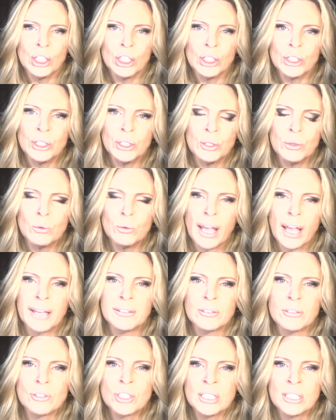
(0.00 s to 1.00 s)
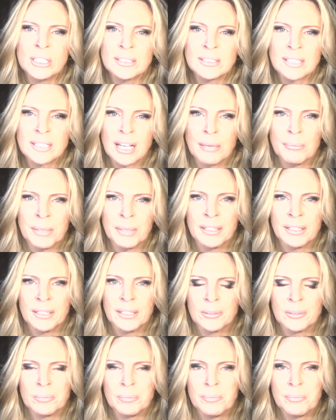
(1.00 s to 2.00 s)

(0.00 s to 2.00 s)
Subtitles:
new energies coming in.